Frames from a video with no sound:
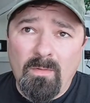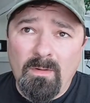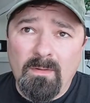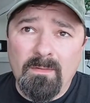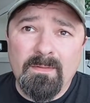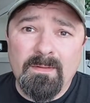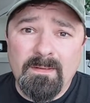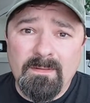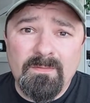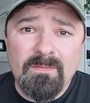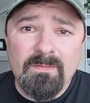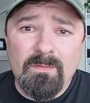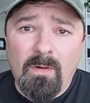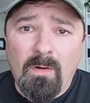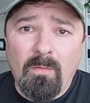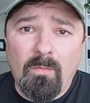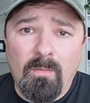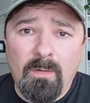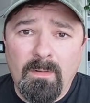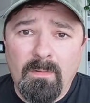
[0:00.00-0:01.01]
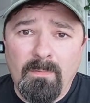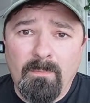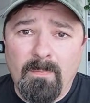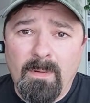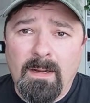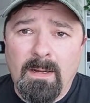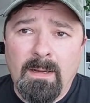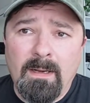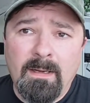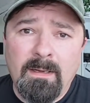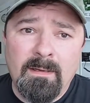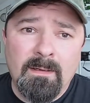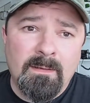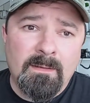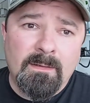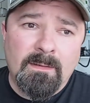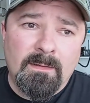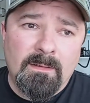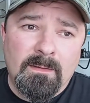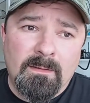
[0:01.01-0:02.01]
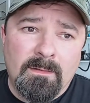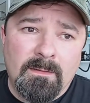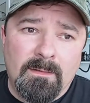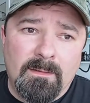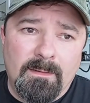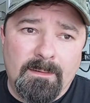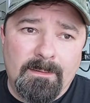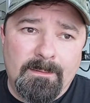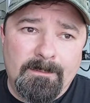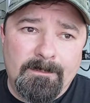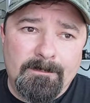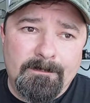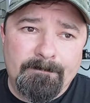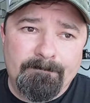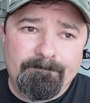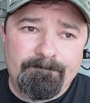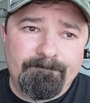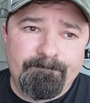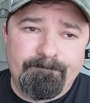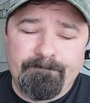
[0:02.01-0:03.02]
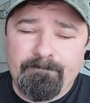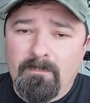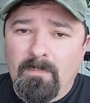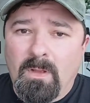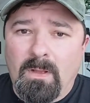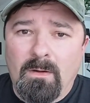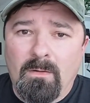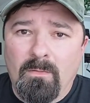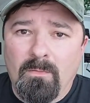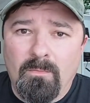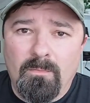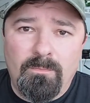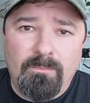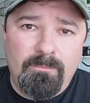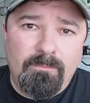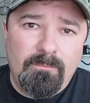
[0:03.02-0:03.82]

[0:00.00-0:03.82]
Well, it did start with my, um, you know,